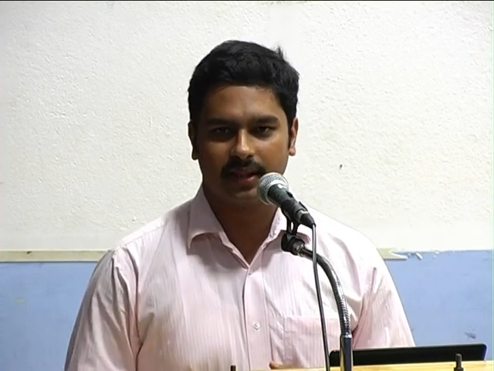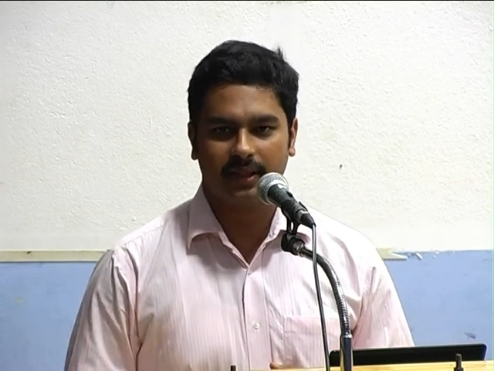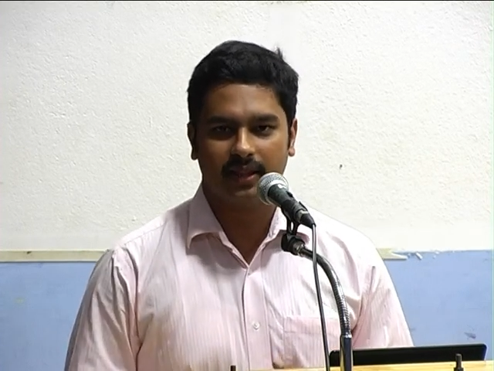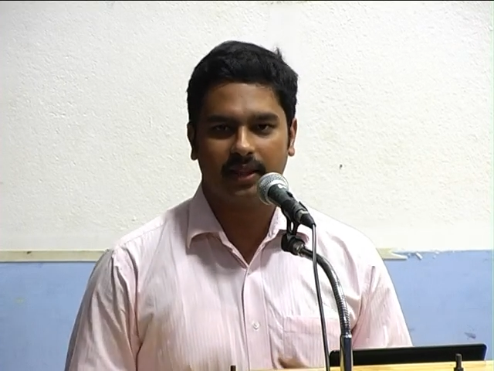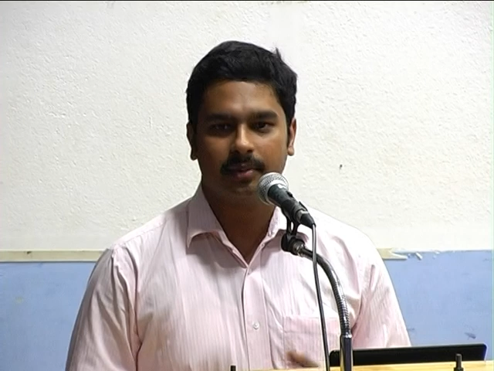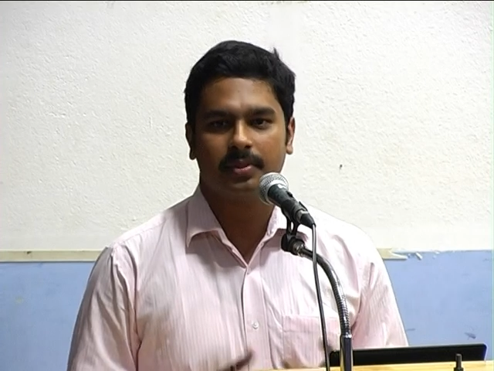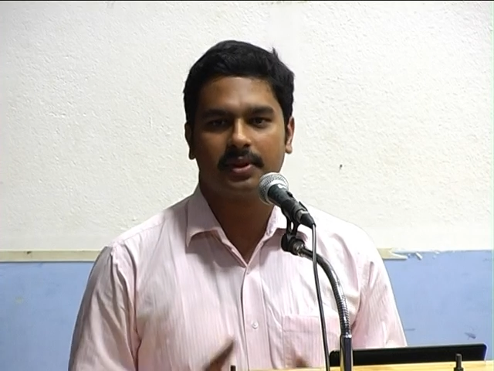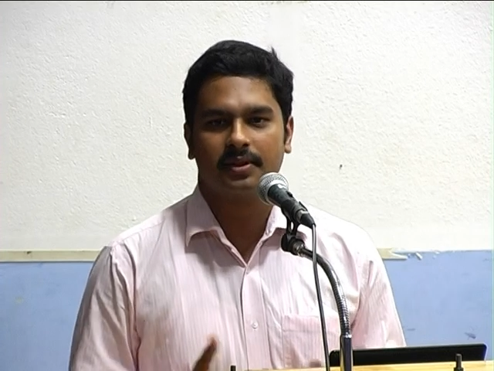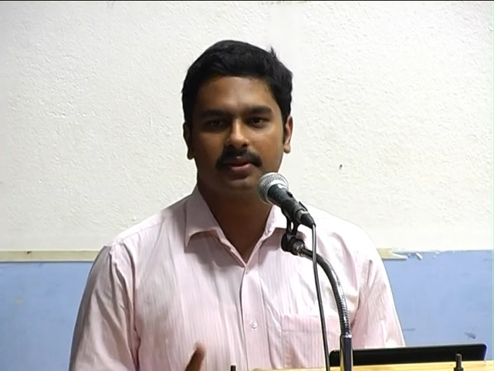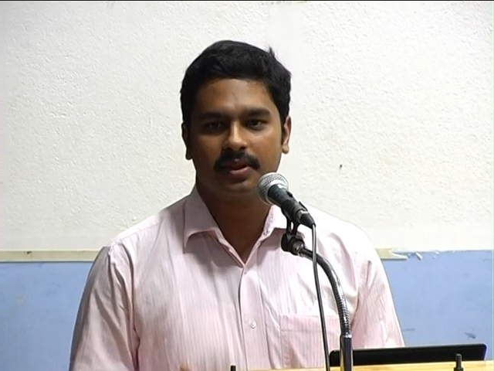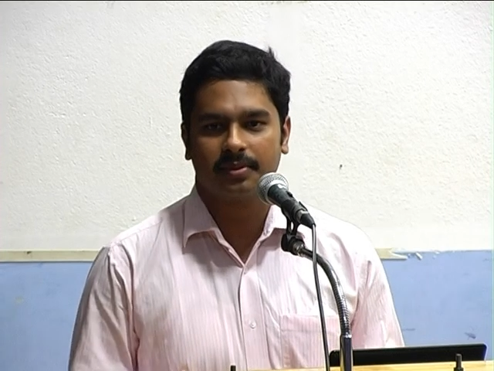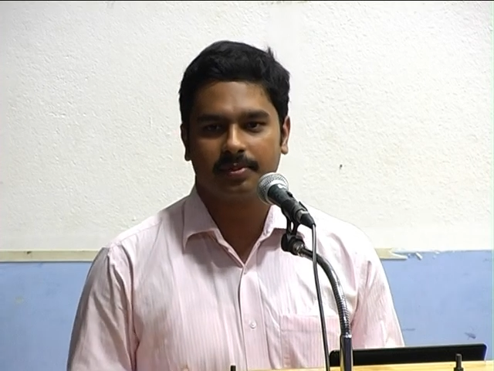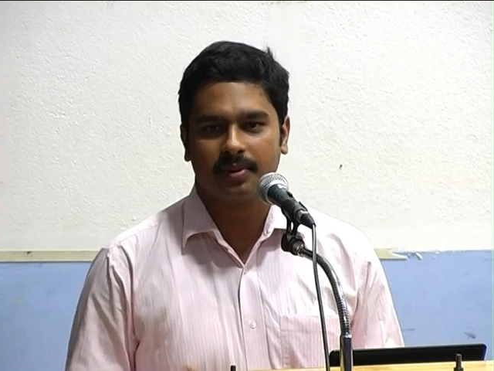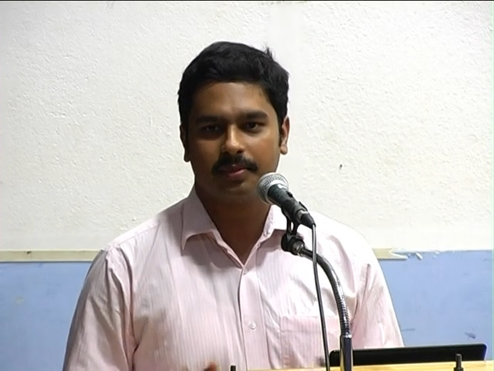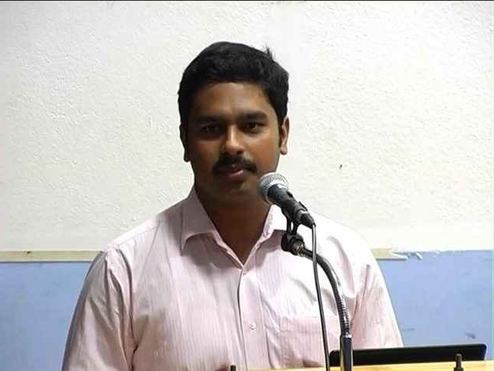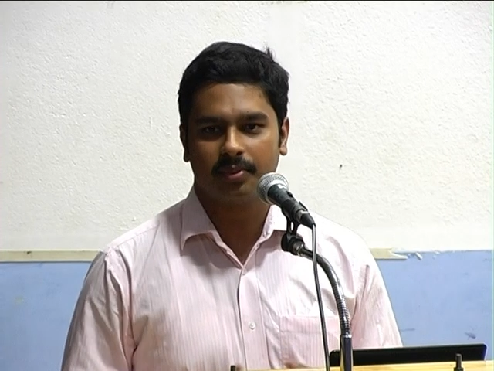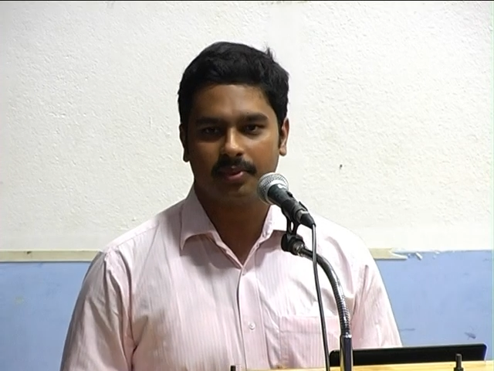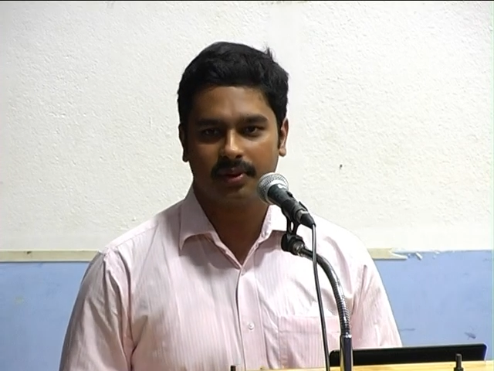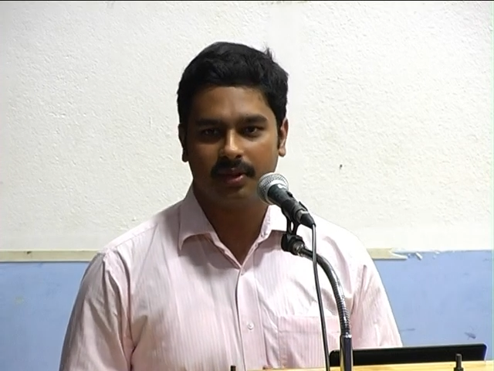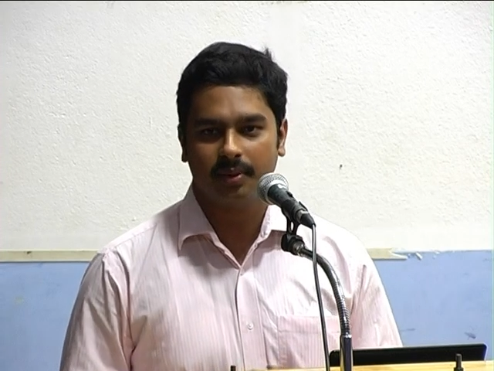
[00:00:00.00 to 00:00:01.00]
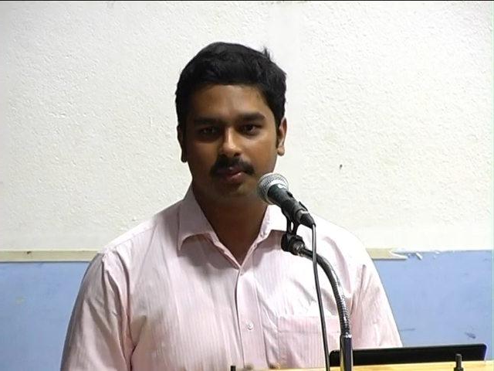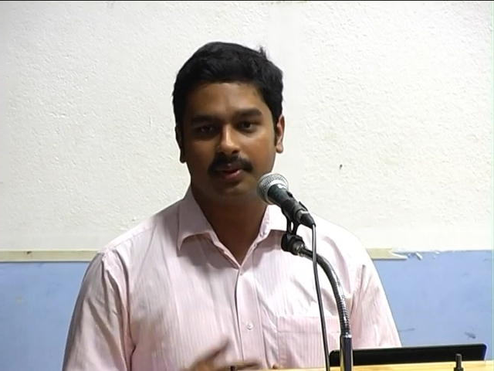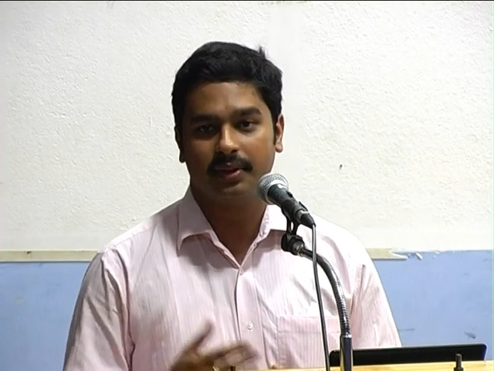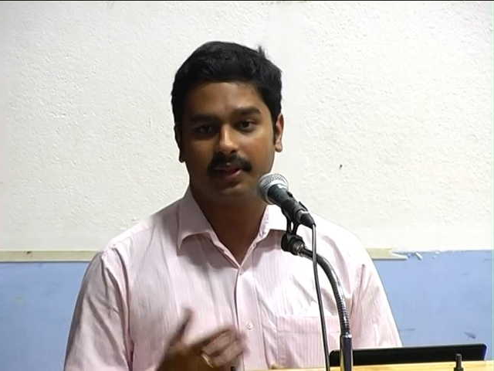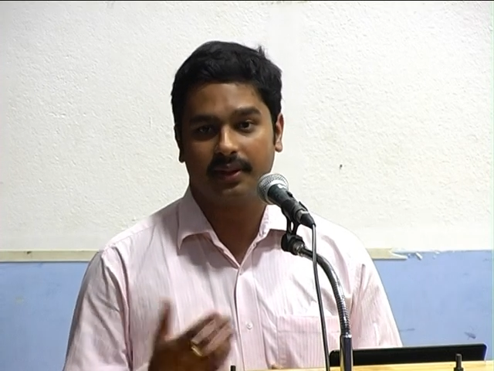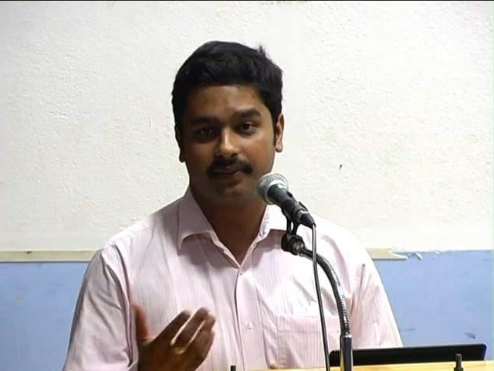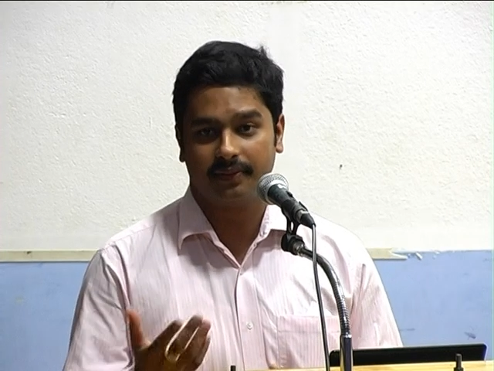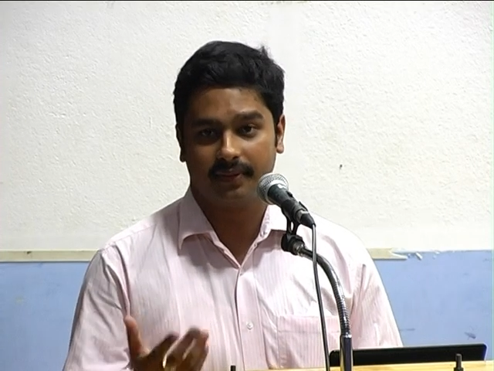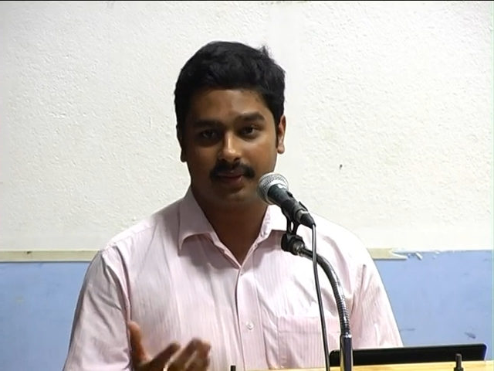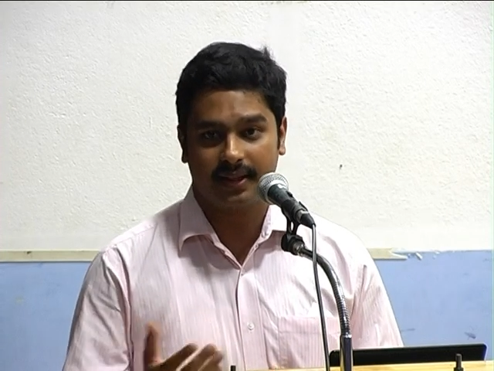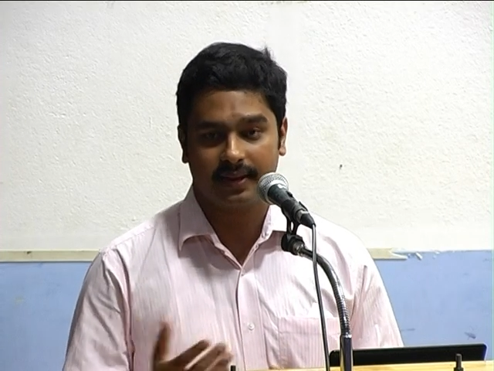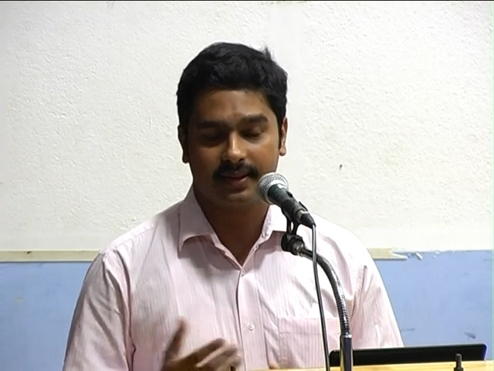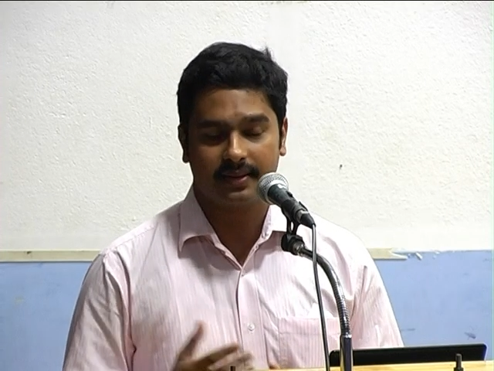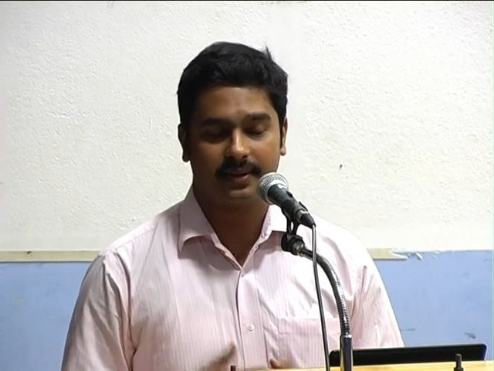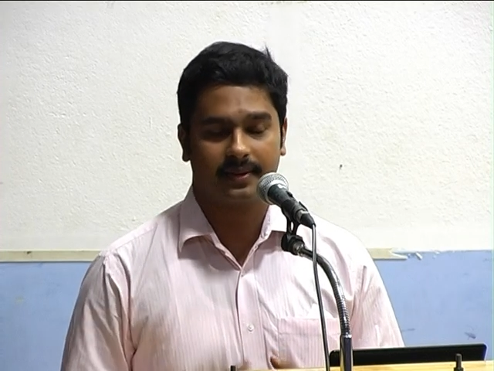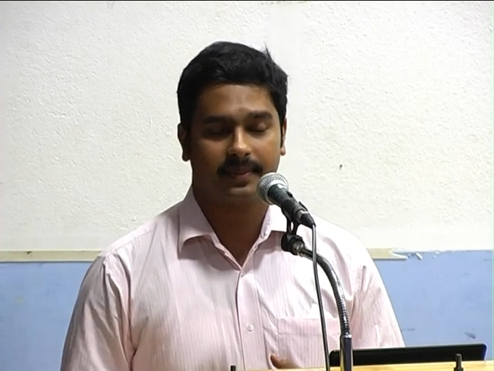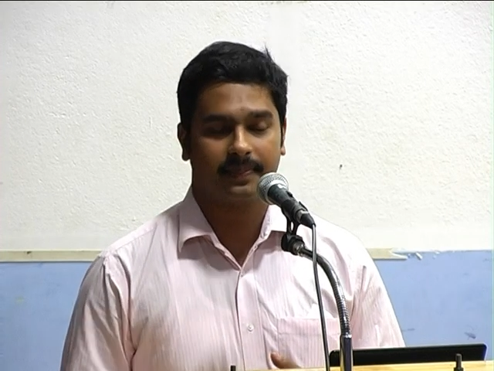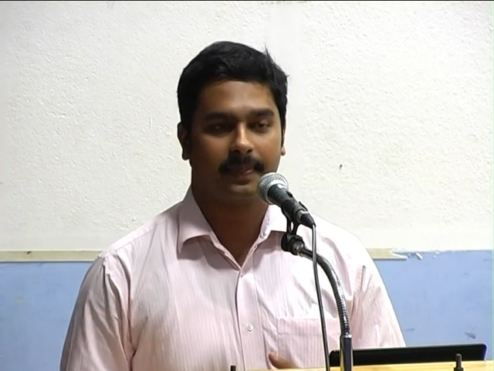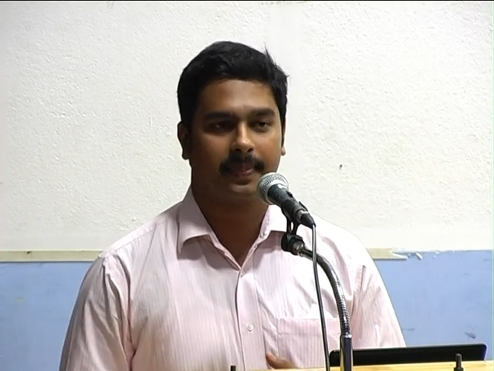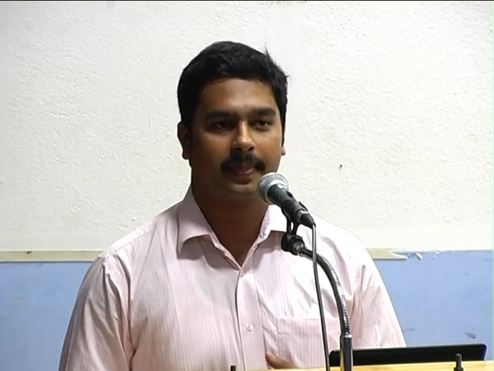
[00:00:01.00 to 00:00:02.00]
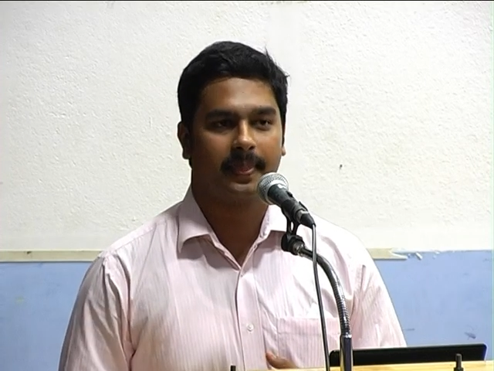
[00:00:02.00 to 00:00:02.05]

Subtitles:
any business proposal would need finance.